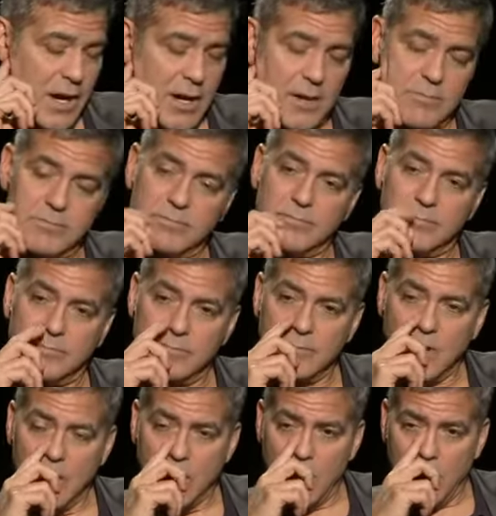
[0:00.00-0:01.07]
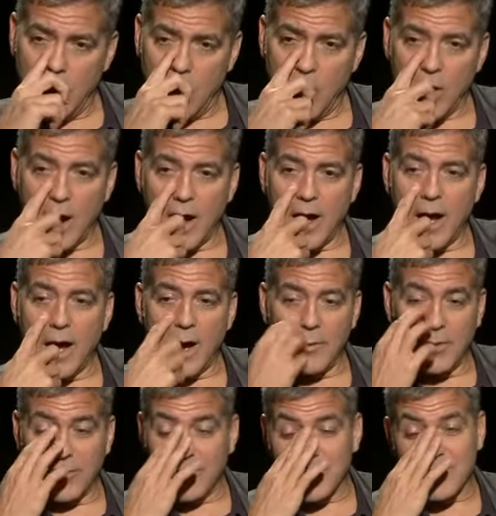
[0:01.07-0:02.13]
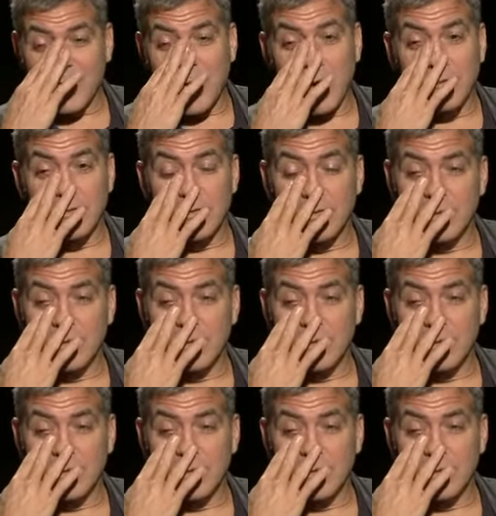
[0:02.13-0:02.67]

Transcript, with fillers: um, uh, well, first of all,